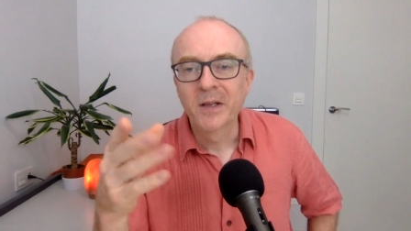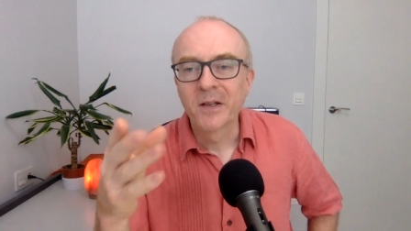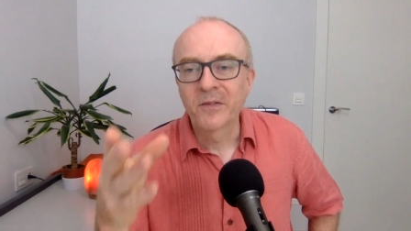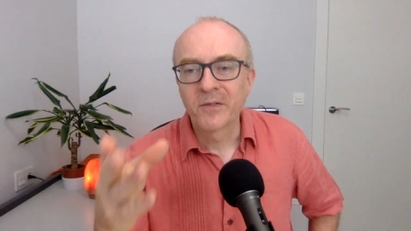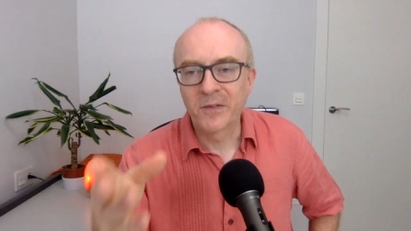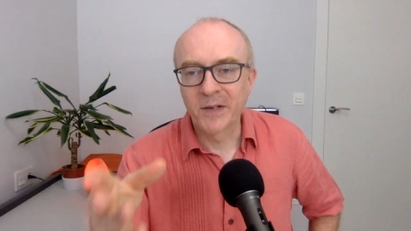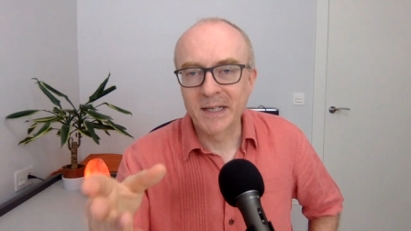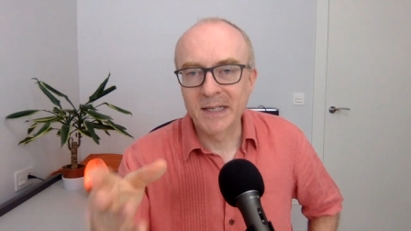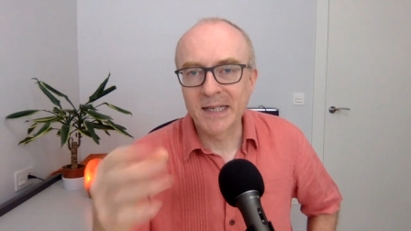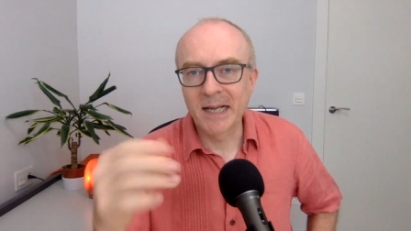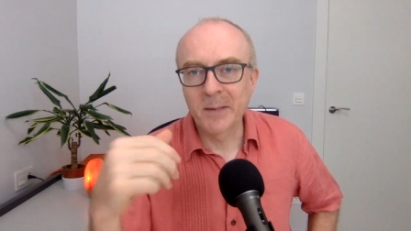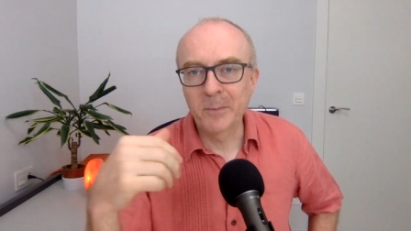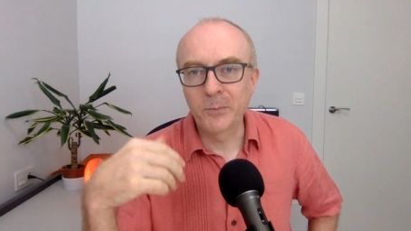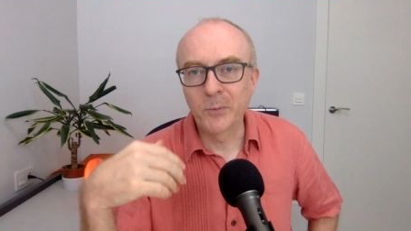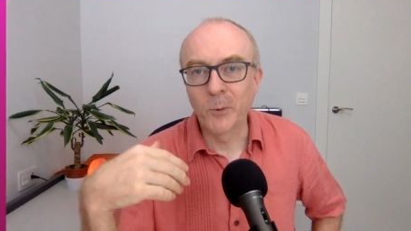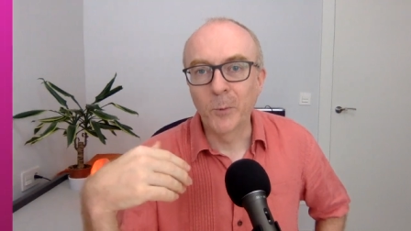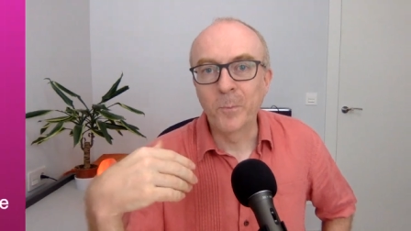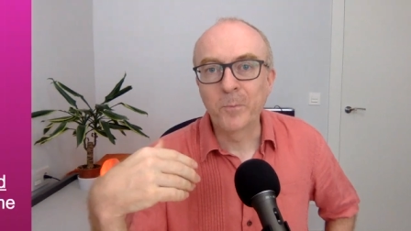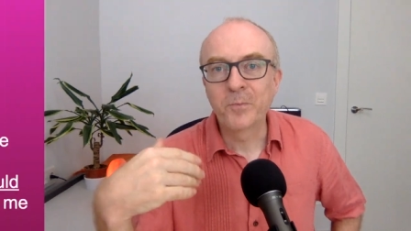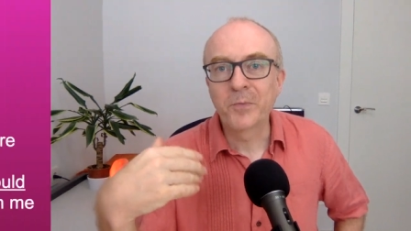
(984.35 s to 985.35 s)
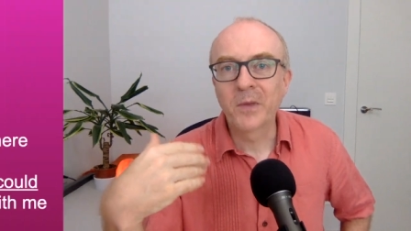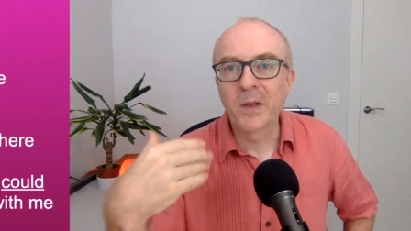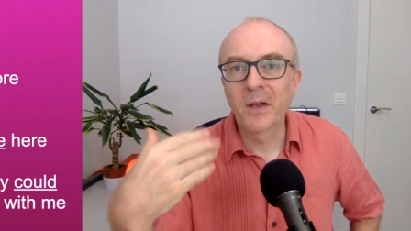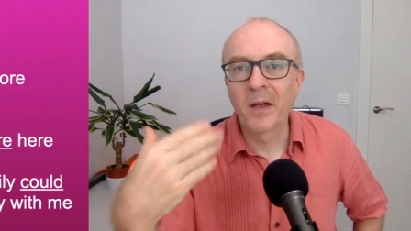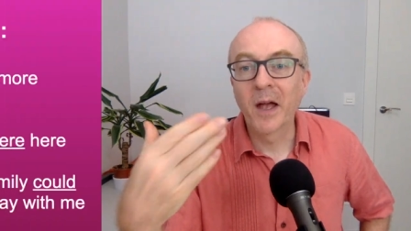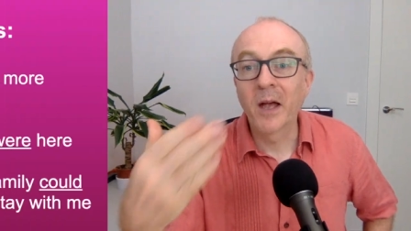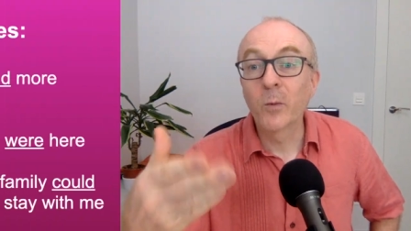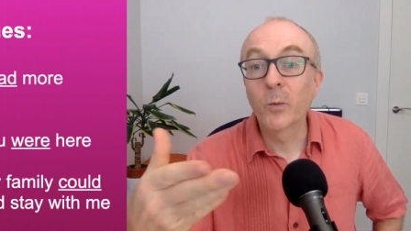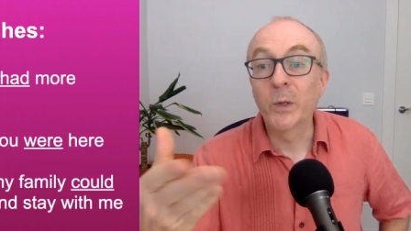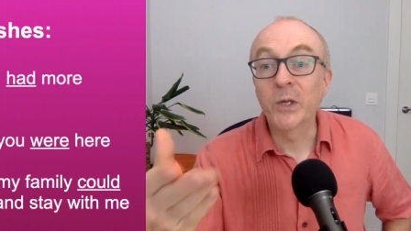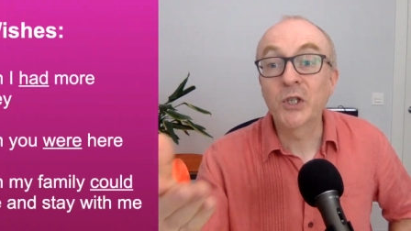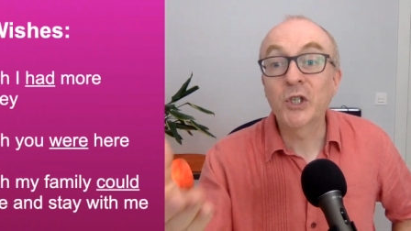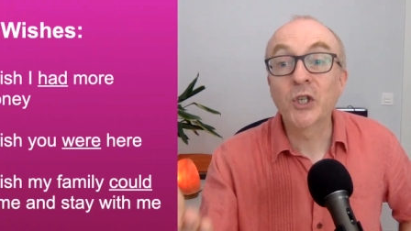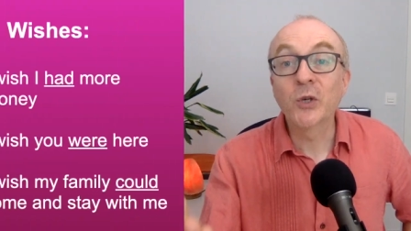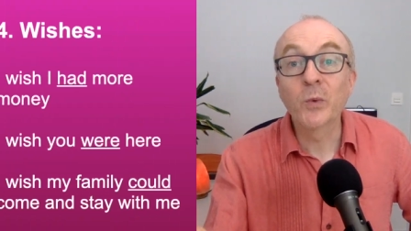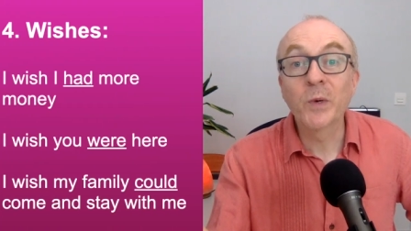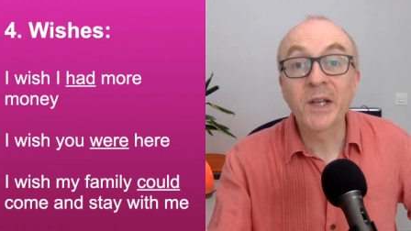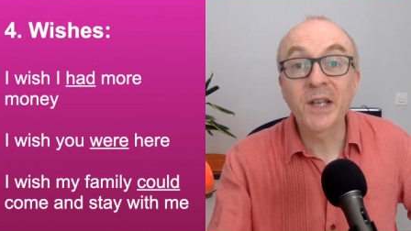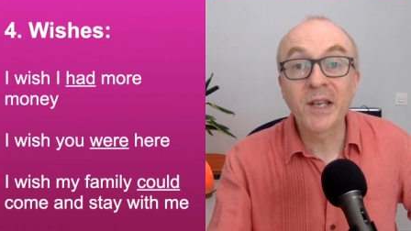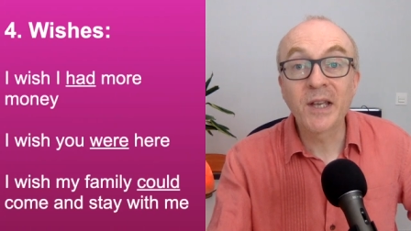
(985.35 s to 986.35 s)
For example, I wish you
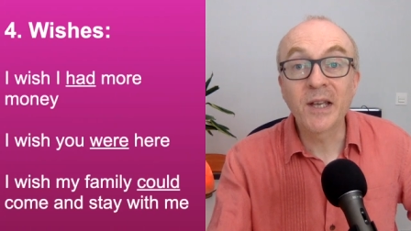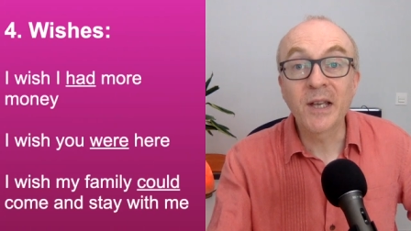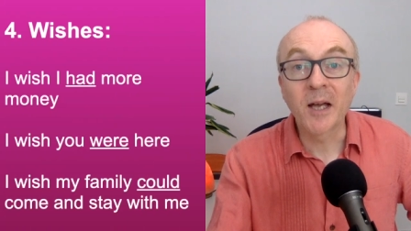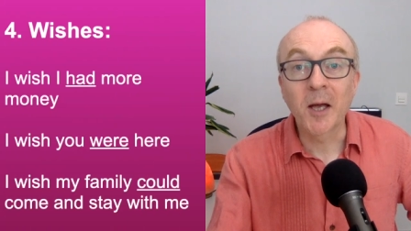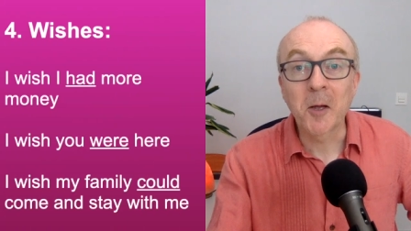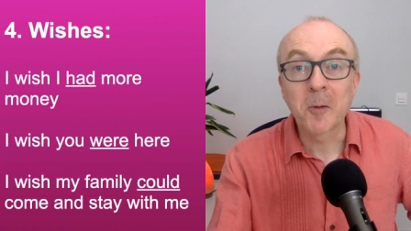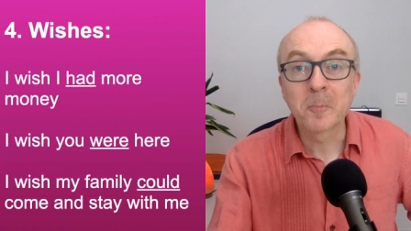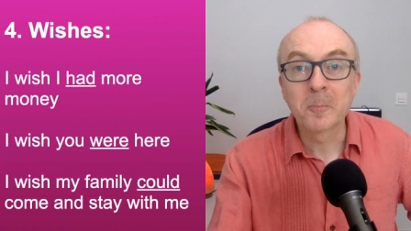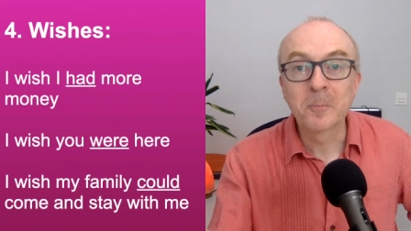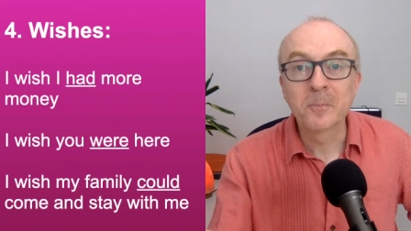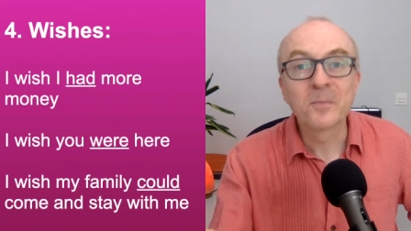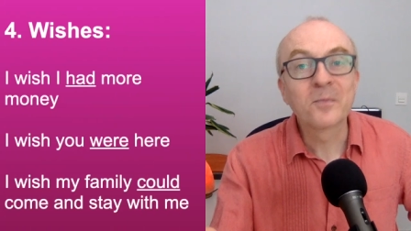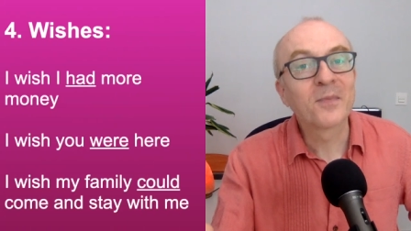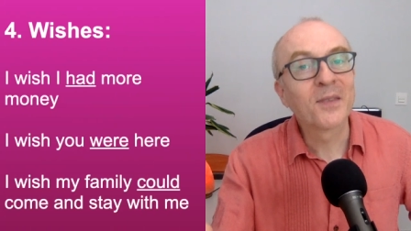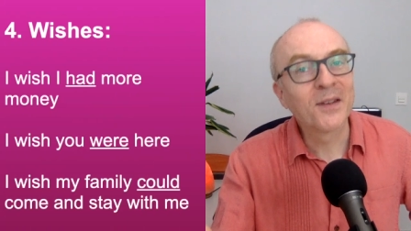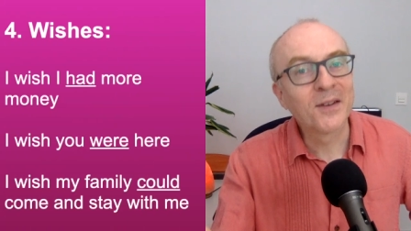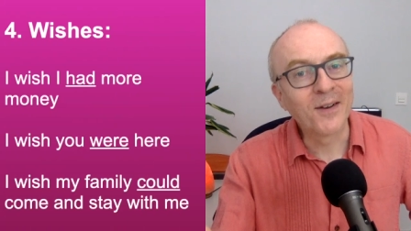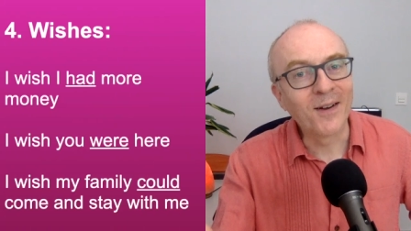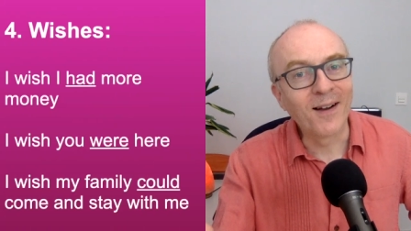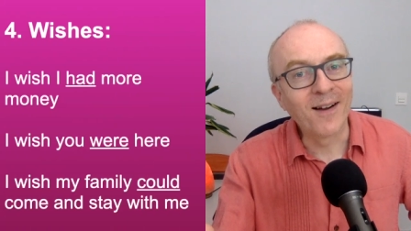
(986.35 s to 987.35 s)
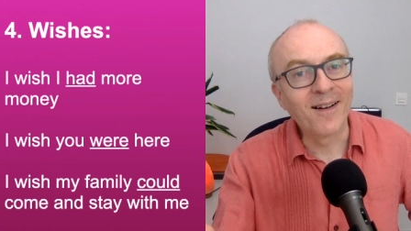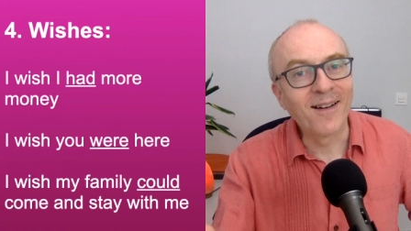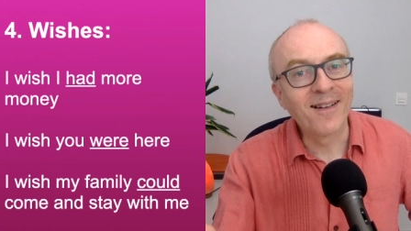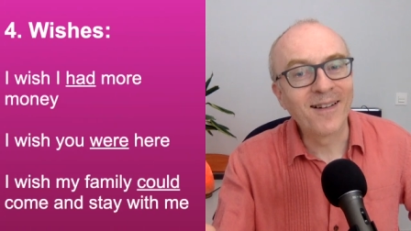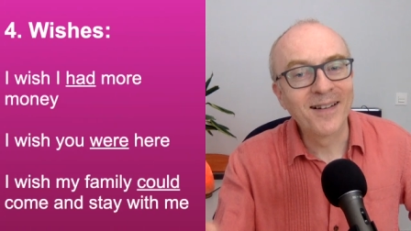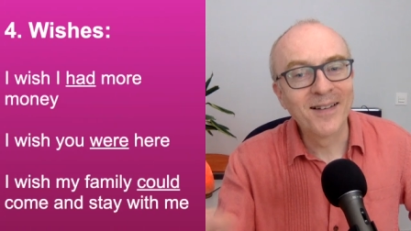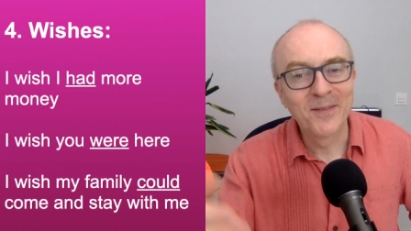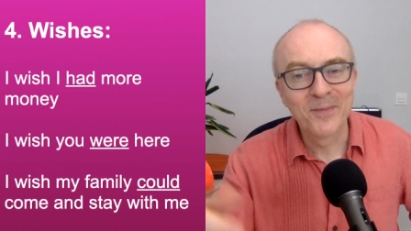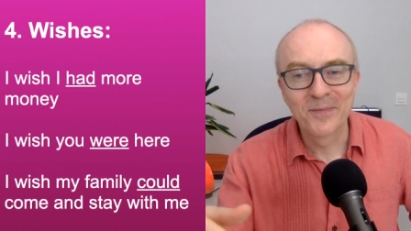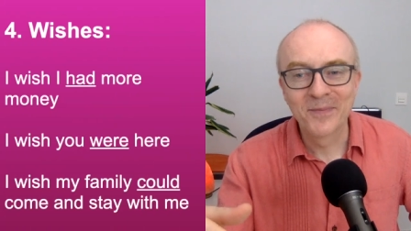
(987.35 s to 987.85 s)
were here. Oh,